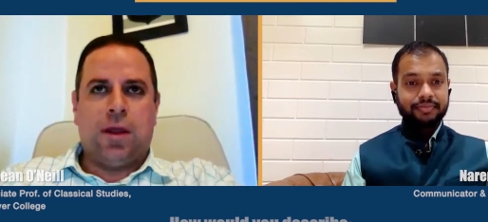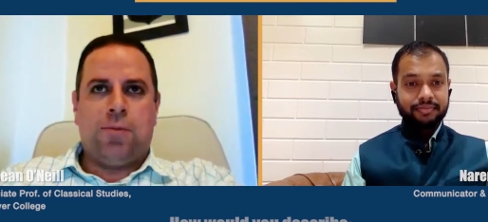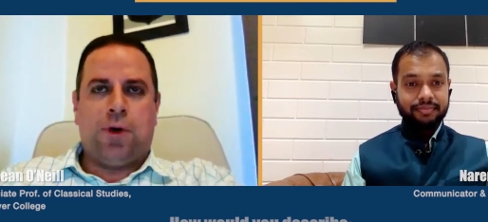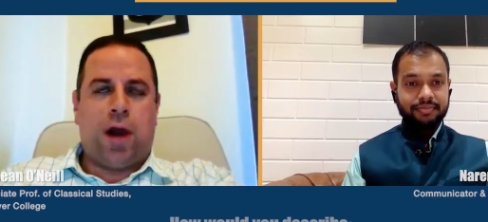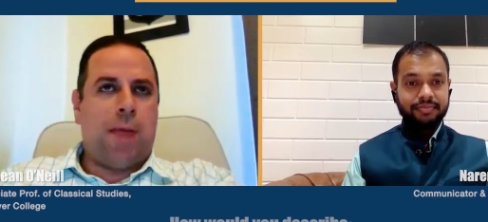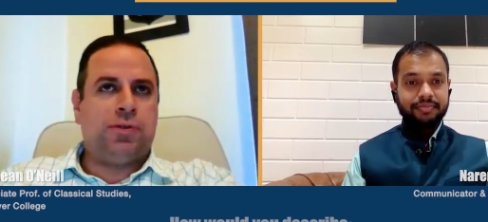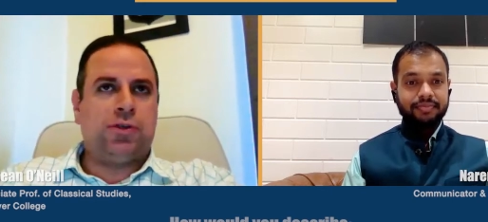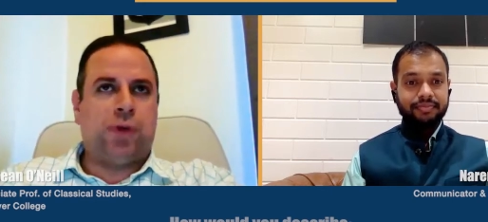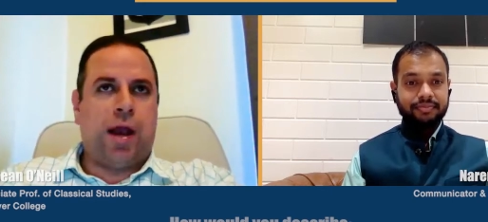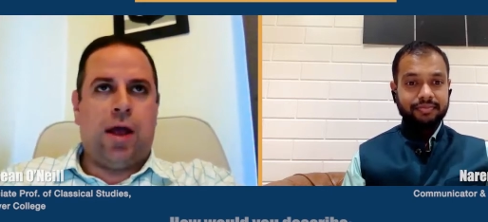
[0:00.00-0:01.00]
Speaker 1: perhaps
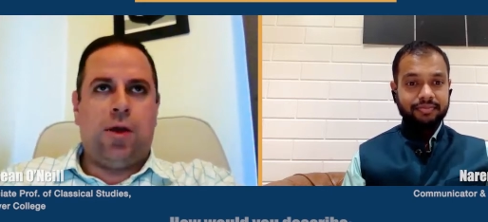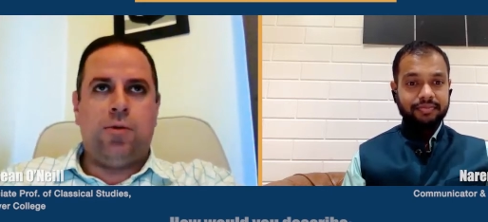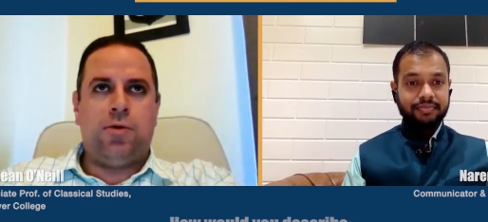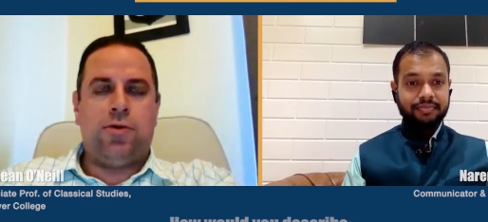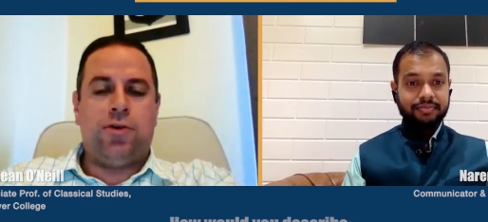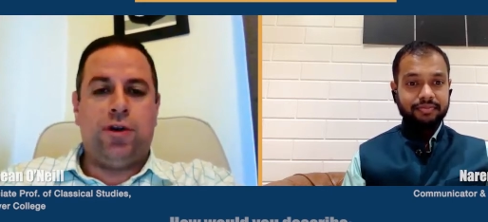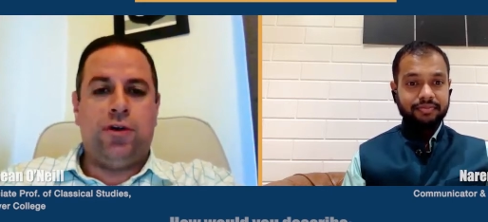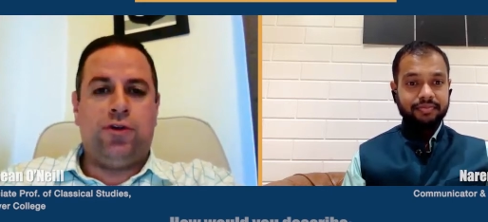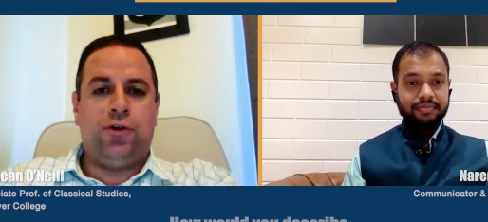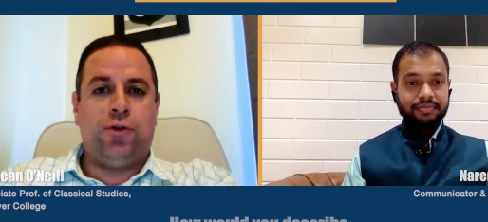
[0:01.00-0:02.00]
around
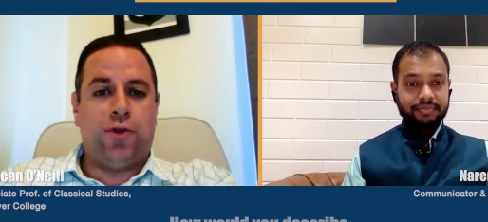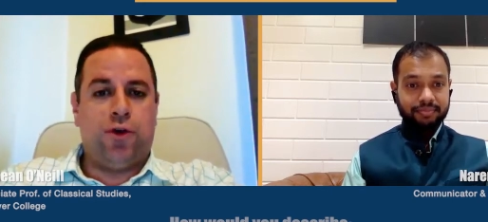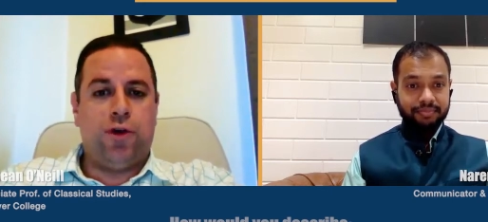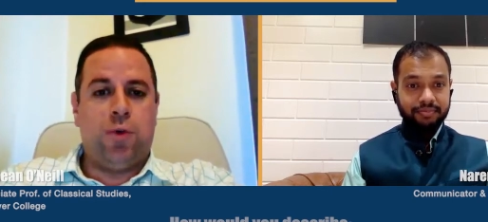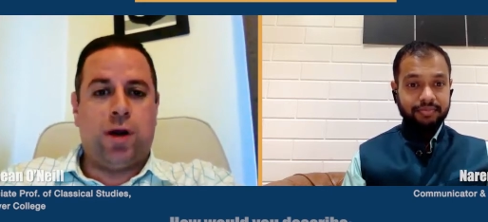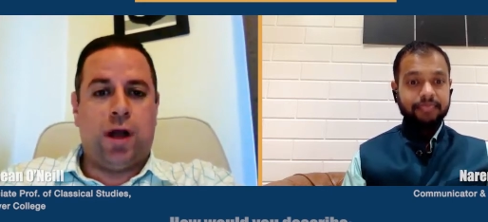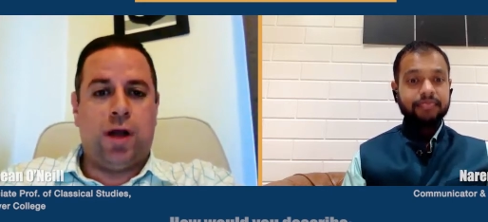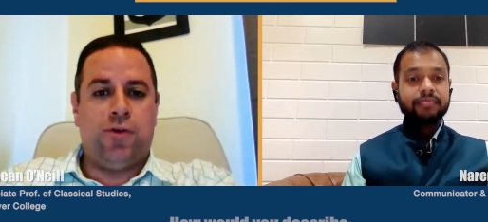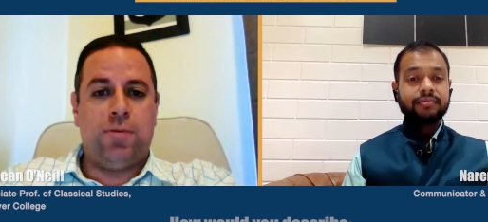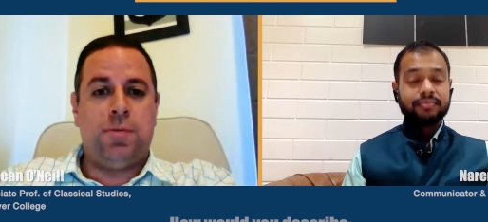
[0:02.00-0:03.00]
32 to
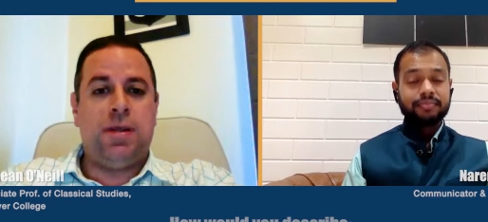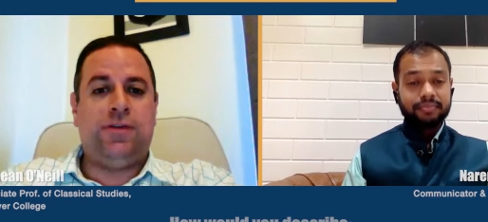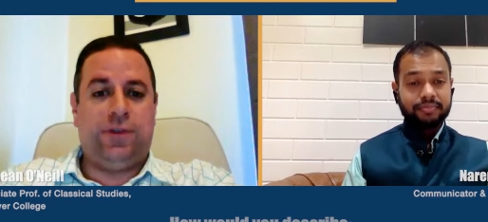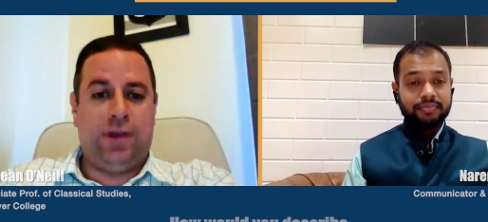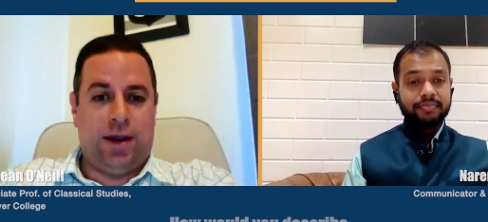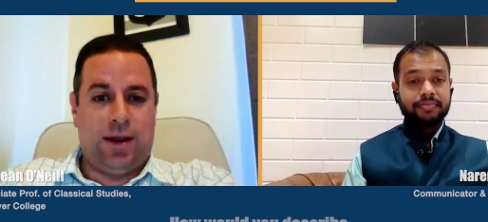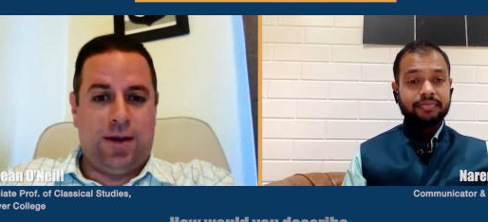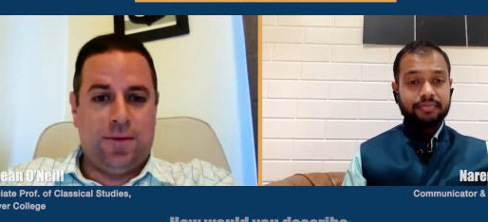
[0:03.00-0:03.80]
3100 BC,